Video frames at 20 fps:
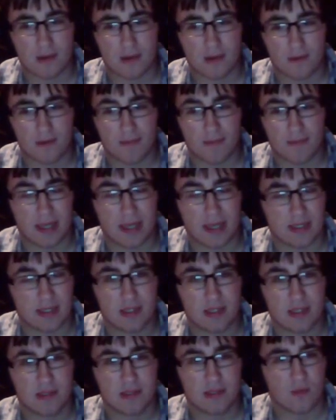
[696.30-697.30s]

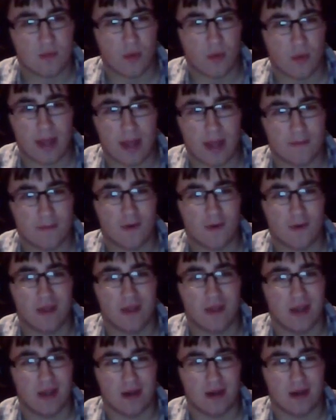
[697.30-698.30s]
Means way more
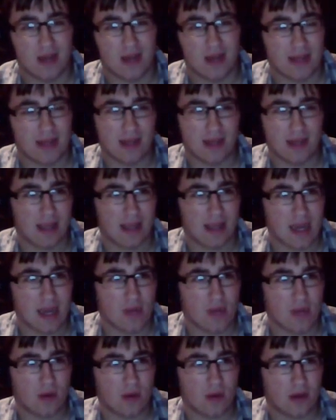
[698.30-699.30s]
than I think
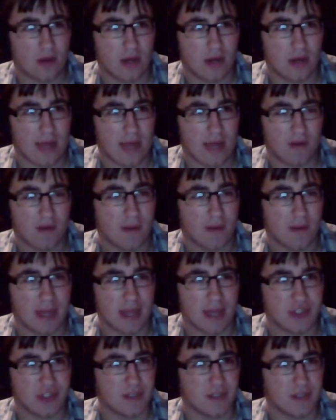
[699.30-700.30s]
anyone could ever
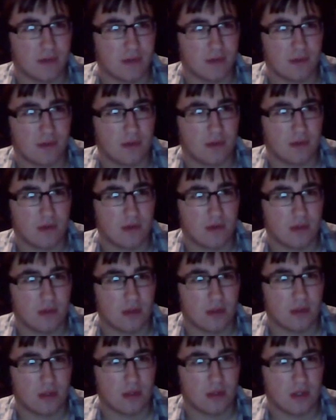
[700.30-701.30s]
imagine.
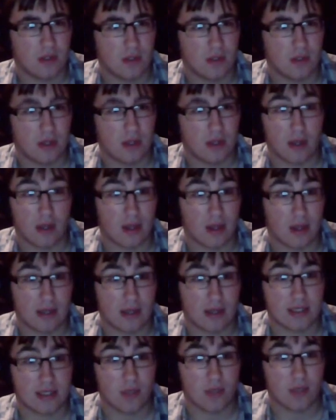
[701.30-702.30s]
Un-
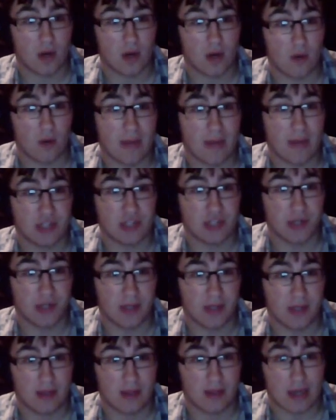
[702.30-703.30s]
unless you want to imagine
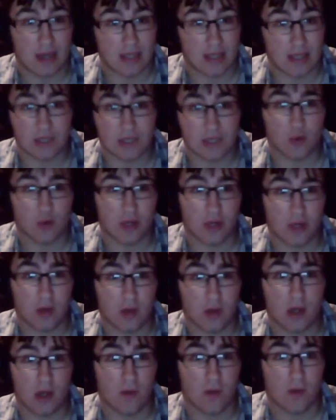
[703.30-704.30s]
it, then I support you
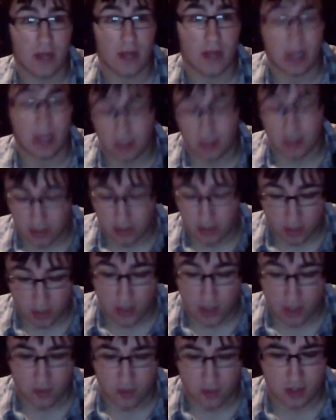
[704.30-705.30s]
all the way. You can
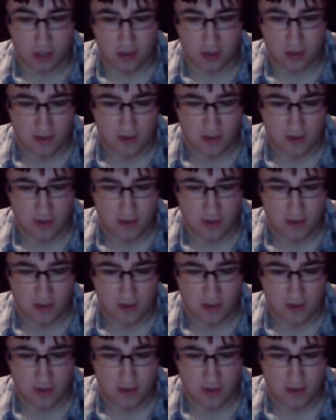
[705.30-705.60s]
do it.